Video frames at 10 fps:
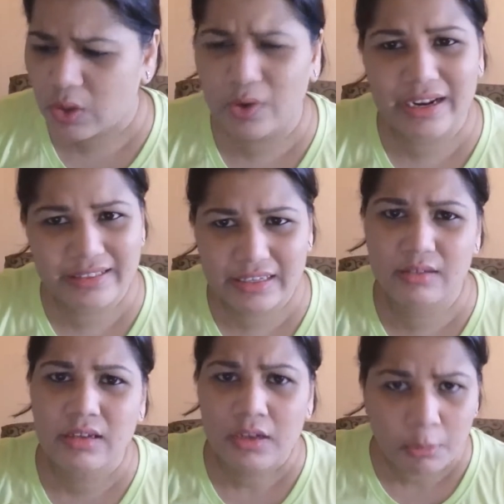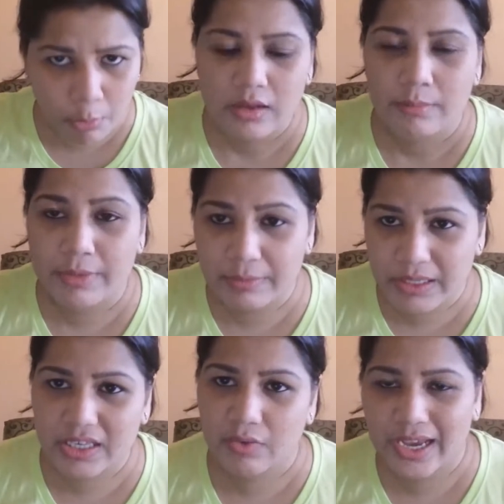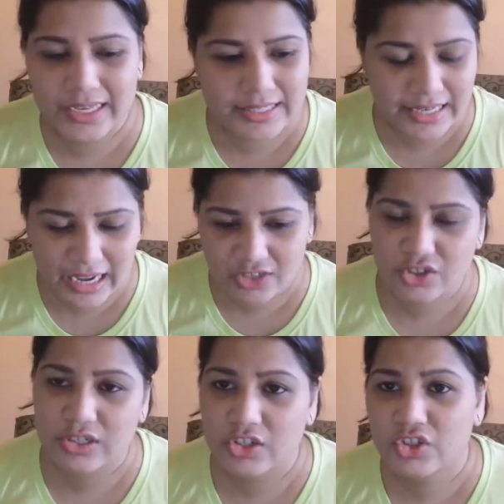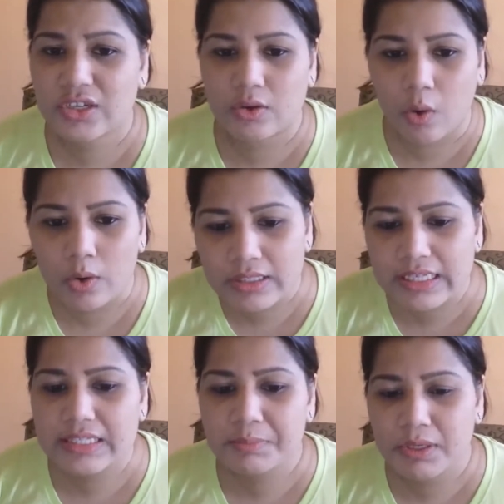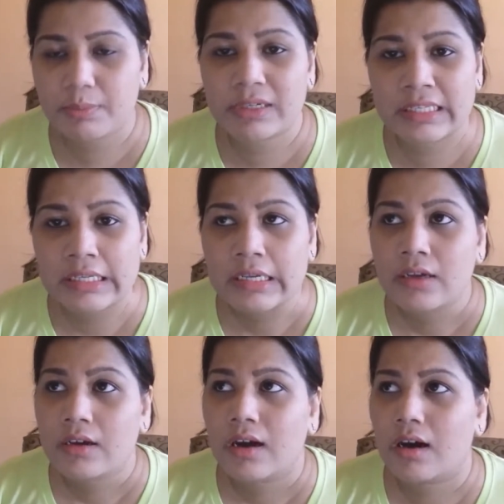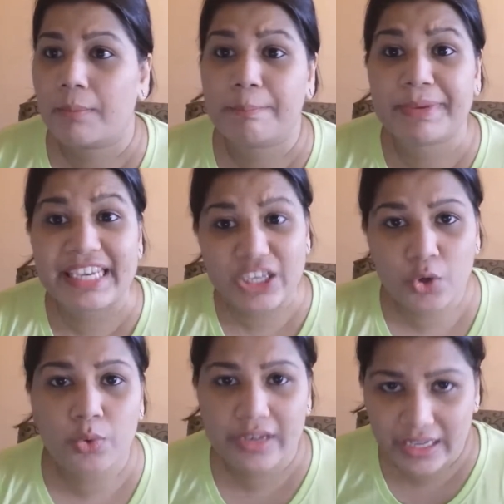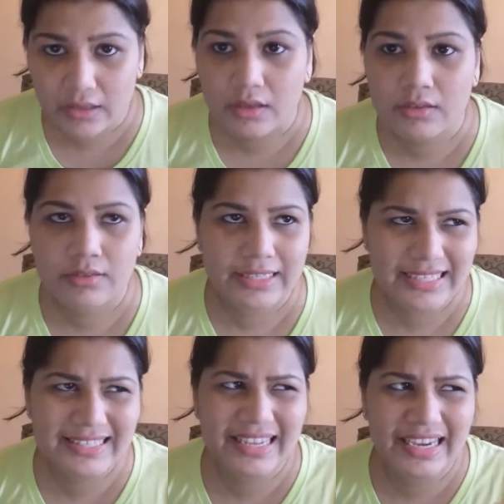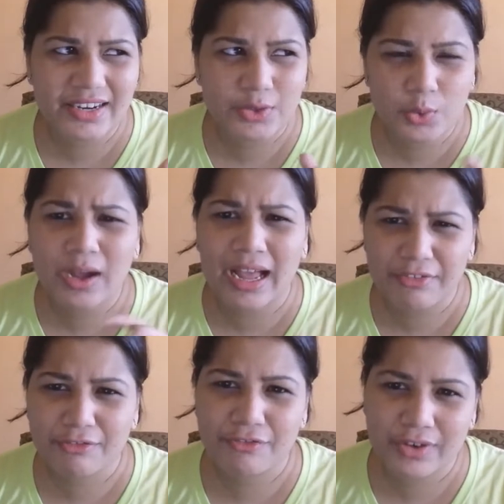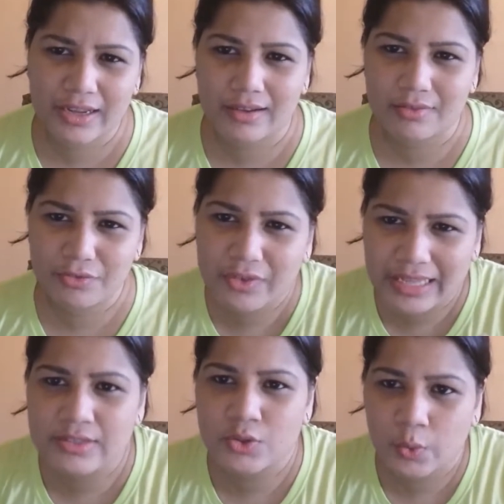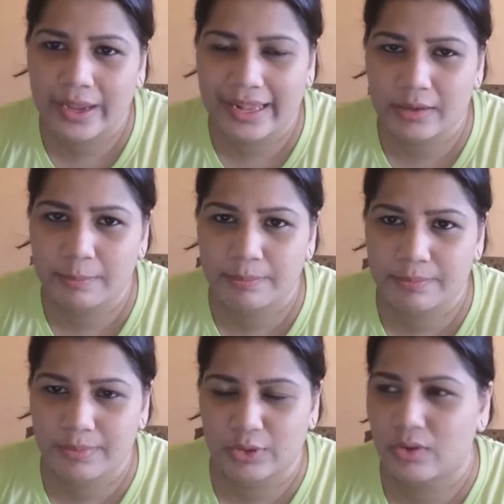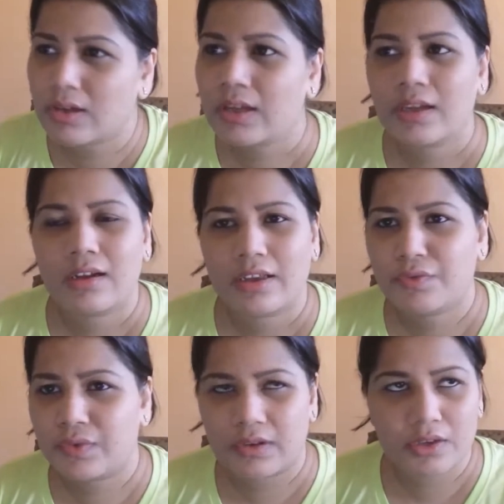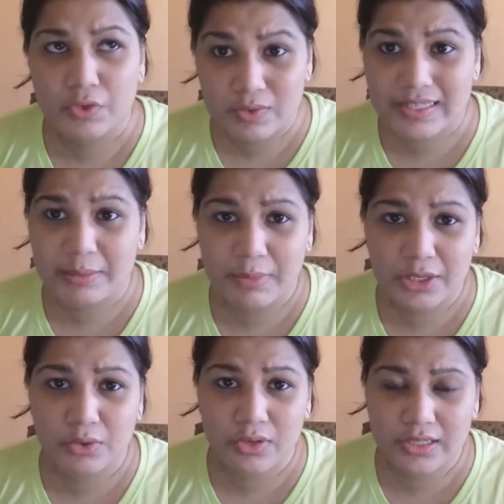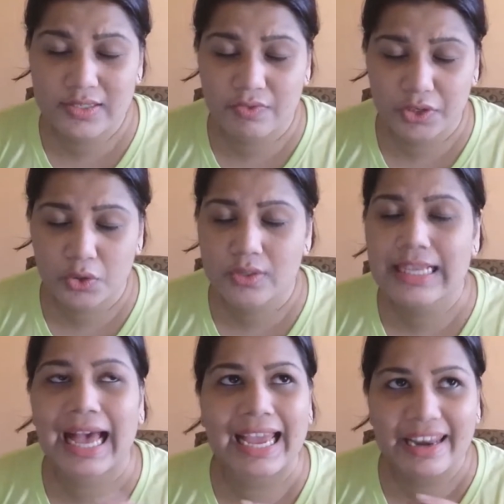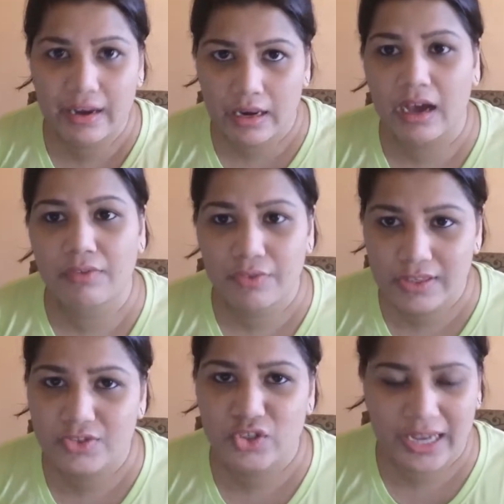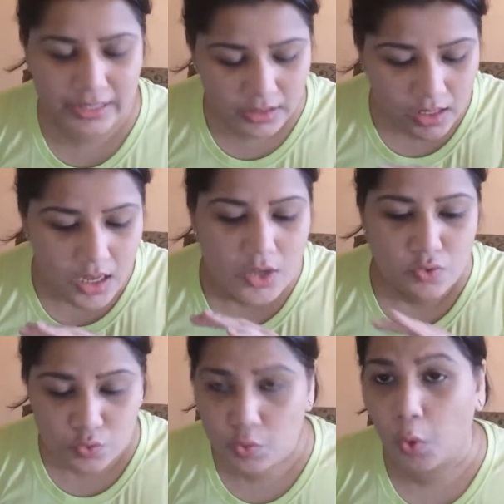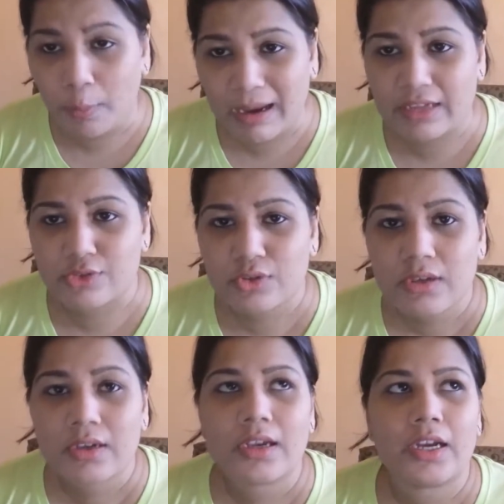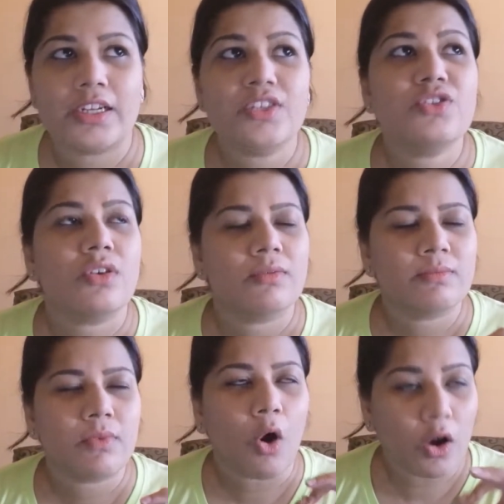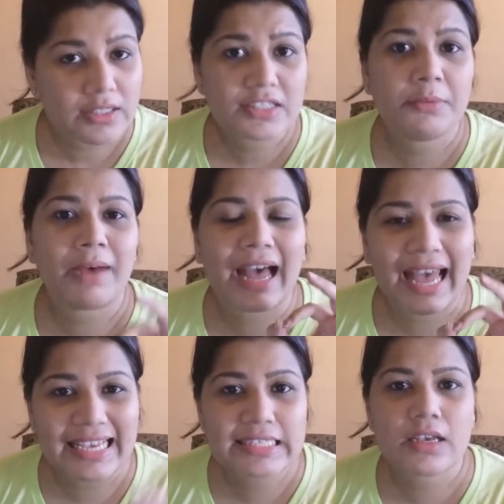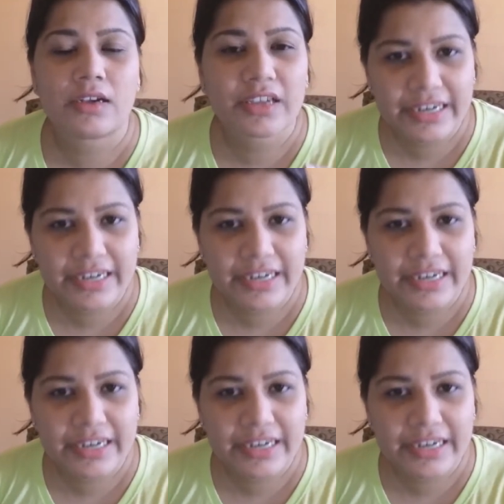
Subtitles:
or I think BBQ Wines and Ashish and all these people, BU Nick, yes, they do have friends who help, you know. If you see BU Nick's videos, I love his channel so much. It is awesome. As a